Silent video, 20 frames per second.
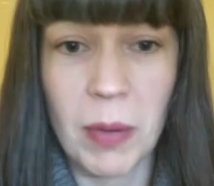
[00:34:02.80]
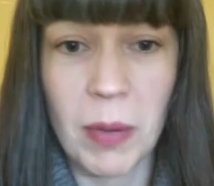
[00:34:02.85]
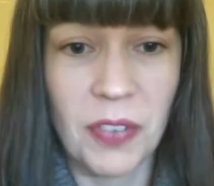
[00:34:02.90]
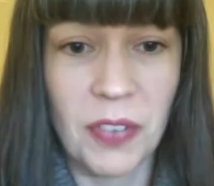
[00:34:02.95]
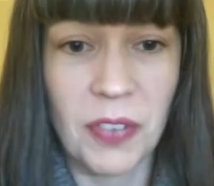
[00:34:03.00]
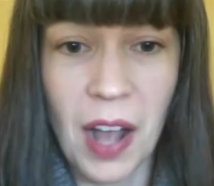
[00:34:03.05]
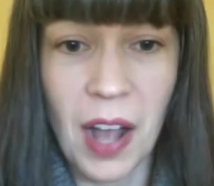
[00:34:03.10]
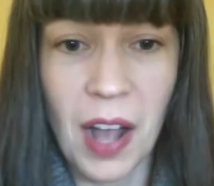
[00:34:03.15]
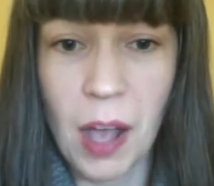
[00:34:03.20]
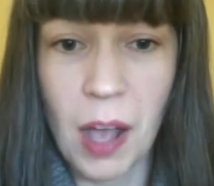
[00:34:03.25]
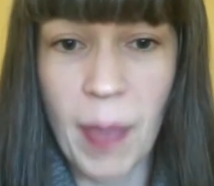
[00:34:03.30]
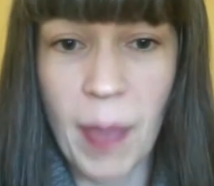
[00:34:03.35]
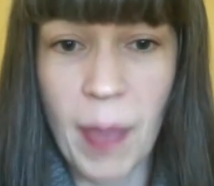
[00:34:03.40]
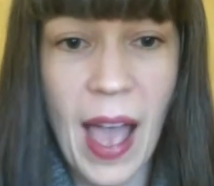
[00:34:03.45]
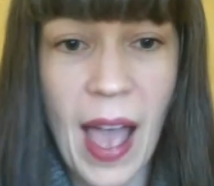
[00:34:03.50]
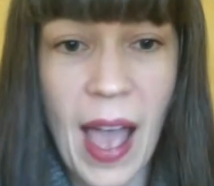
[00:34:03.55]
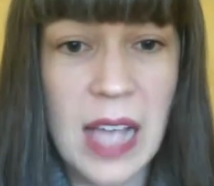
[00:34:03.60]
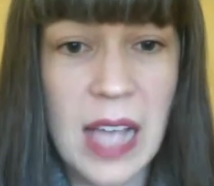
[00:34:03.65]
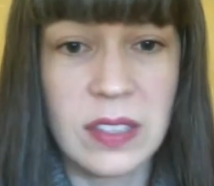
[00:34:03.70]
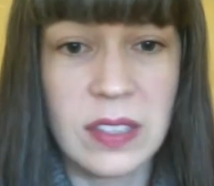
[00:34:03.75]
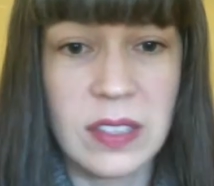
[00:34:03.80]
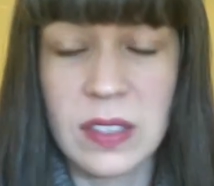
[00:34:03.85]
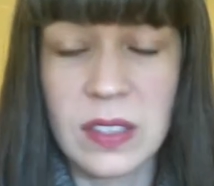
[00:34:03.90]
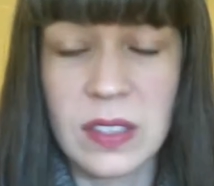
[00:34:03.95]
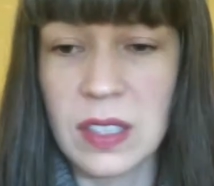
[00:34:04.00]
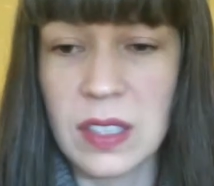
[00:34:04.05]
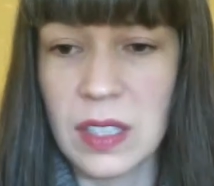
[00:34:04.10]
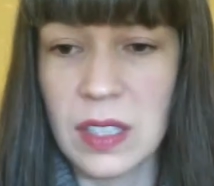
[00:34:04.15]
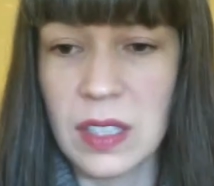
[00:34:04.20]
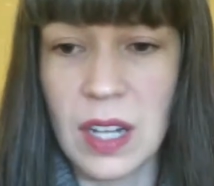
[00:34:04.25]
member for help.
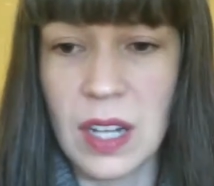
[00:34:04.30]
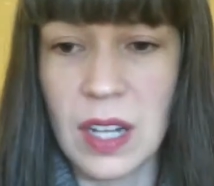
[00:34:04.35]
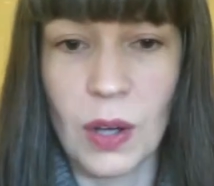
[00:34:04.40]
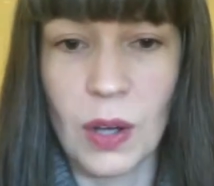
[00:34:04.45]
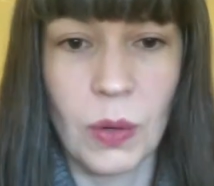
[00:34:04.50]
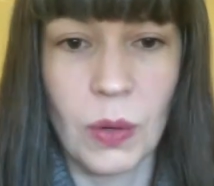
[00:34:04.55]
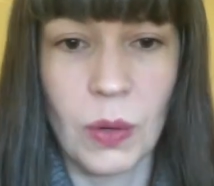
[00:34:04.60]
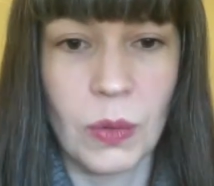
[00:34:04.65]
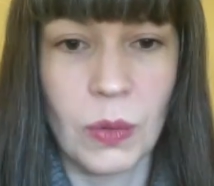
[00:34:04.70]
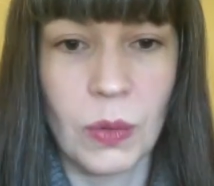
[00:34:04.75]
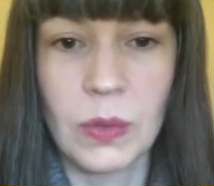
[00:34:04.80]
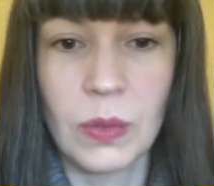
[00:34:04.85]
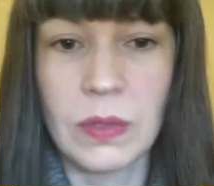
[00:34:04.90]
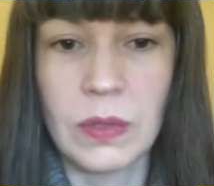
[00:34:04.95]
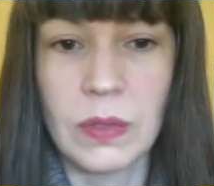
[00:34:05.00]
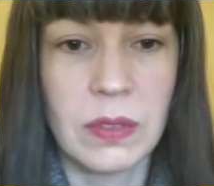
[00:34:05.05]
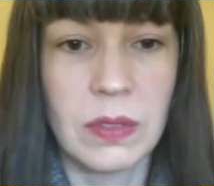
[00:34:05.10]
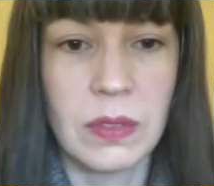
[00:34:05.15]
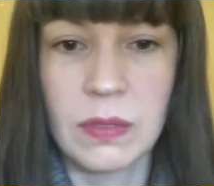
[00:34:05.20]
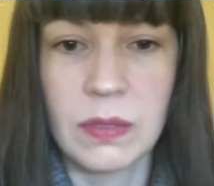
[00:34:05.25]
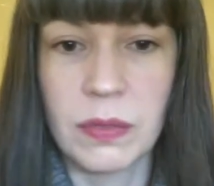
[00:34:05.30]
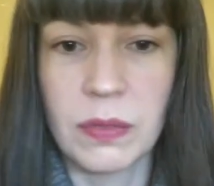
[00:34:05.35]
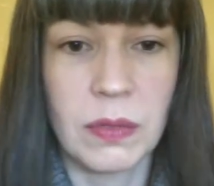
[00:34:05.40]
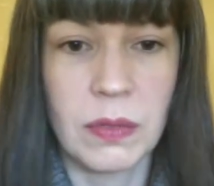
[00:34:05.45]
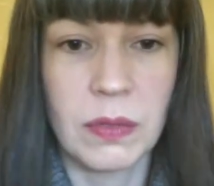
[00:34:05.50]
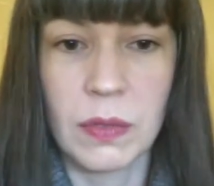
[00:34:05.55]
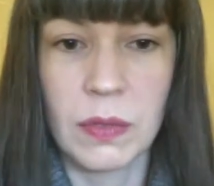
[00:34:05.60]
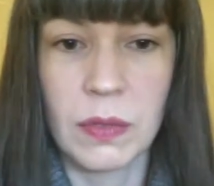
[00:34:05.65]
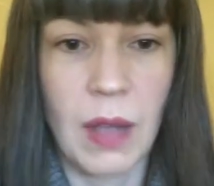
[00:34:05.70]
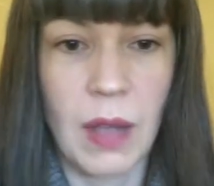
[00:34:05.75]
Ask, you know,
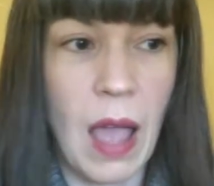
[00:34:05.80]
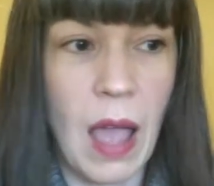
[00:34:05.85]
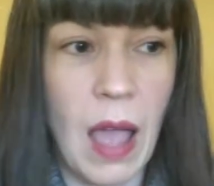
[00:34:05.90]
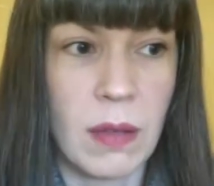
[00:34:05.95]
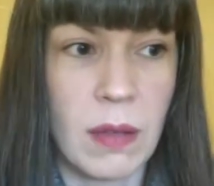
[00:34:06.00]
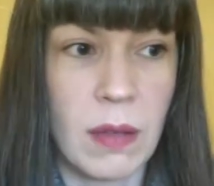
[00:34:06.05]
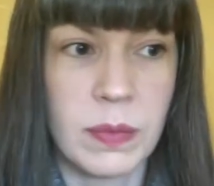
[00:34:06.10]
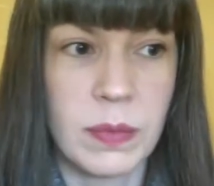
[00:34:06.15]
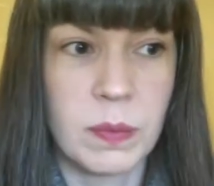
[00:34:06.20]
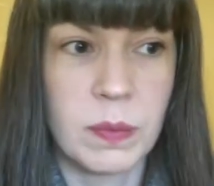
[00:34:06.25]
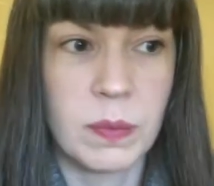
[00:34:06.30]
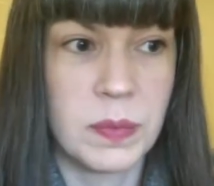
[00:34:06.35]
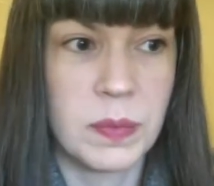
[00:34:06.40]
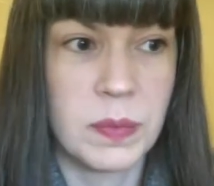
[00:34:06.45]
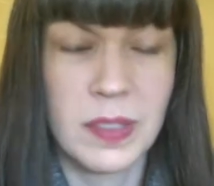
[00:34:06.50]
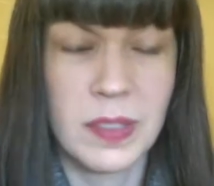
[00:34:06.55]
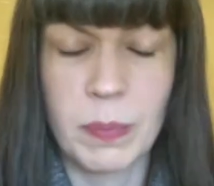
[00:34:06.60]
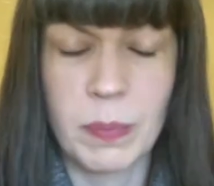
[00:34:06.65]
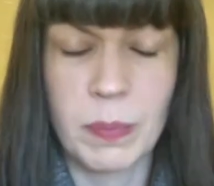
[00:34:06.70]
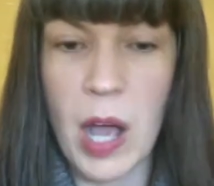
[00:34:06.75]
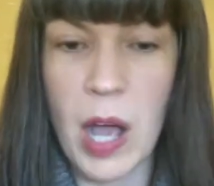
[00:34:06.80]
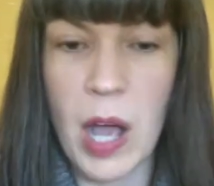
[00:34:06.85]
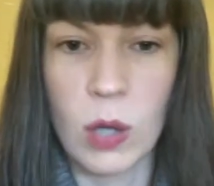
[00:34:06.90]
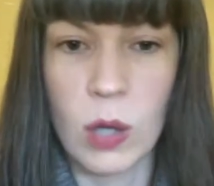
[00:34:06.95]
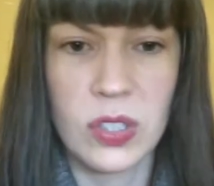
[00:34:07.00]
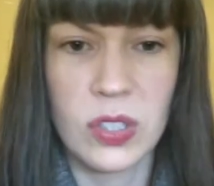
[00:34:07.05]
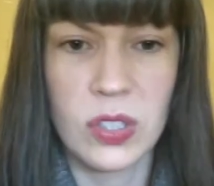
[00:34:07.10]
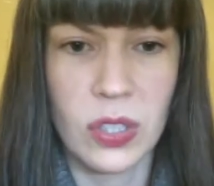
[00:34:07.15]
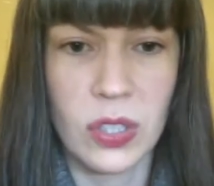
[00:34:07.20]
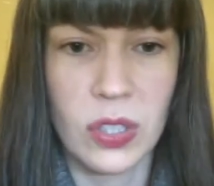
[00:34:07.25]
a
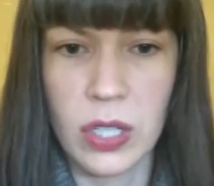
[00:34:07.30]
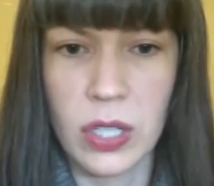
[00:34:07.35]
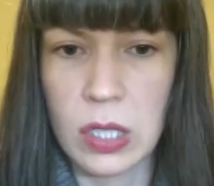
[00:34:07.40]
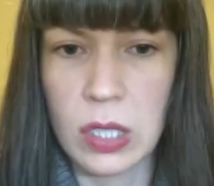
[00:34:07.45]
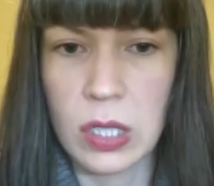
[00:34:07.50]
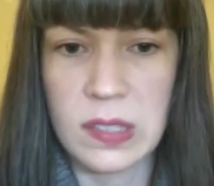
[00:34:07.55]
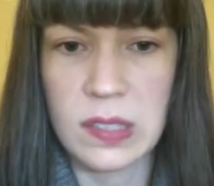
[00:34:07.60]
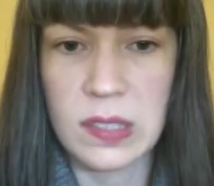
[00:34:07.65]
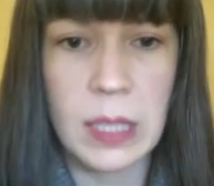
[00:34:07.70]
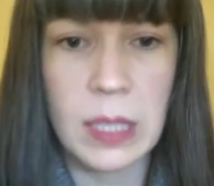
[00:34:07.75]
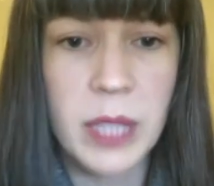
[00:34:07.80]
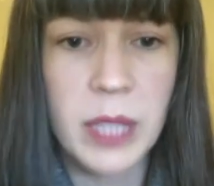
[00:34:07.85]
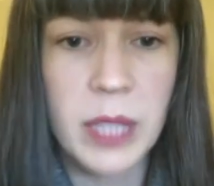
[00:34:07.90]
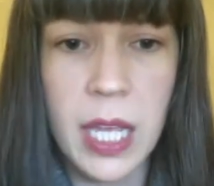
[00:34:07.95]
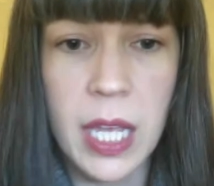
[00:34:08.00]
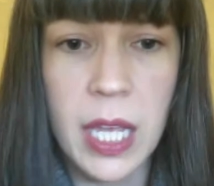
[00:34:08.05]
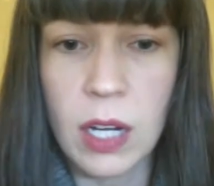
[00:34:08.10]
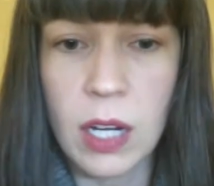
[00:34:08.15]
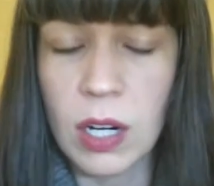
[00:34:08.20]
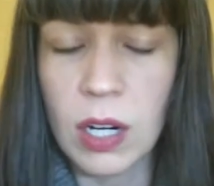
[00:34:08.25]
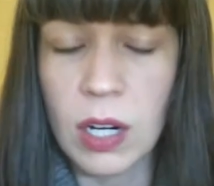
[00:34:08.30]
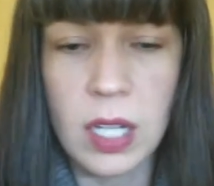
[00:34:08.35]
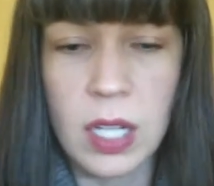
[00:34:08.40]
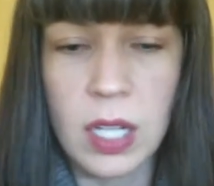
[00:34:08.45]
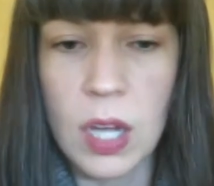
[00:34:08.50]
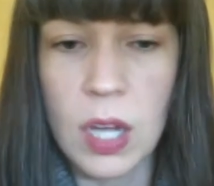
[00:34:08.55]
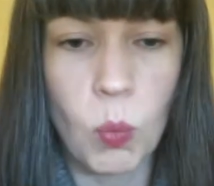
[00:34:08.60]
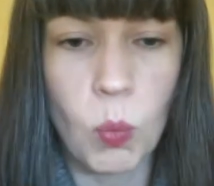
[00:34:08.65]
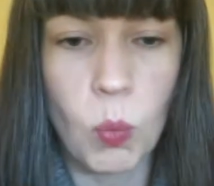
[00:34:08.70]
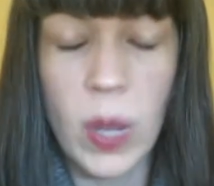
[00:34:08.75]
spouse or sibling
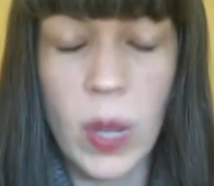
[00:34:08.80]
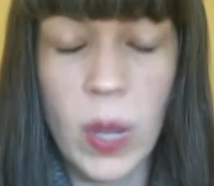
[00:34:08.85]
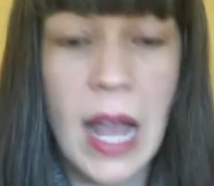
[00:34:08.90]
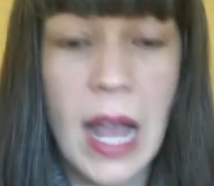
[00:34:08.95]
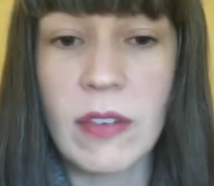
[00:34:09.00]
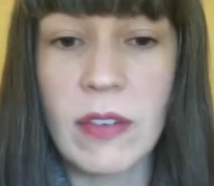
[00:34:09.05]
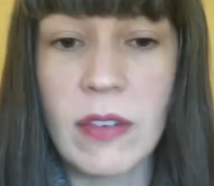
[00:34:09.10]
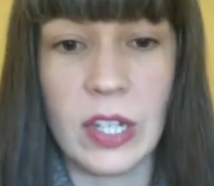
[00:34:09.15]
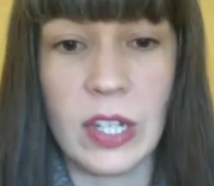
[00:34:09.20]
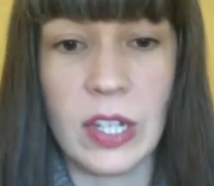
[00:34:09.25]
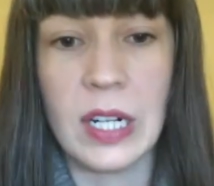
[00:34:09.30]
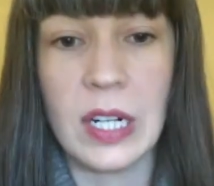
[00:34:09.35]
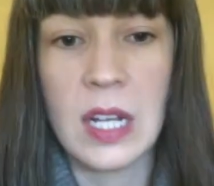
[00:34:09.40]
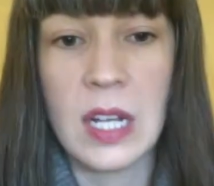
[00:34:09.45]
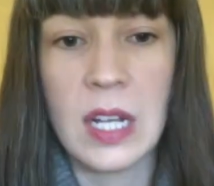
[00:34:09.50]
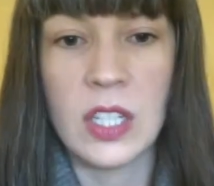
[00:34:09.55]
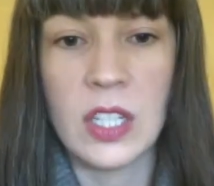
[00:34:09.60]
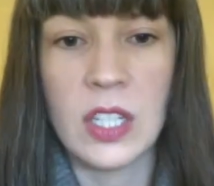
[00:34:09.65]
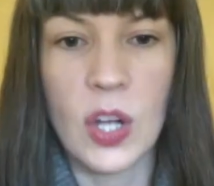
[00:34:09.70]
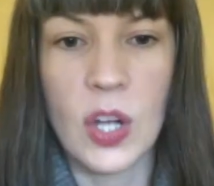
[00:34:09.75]
or, you know, whatever.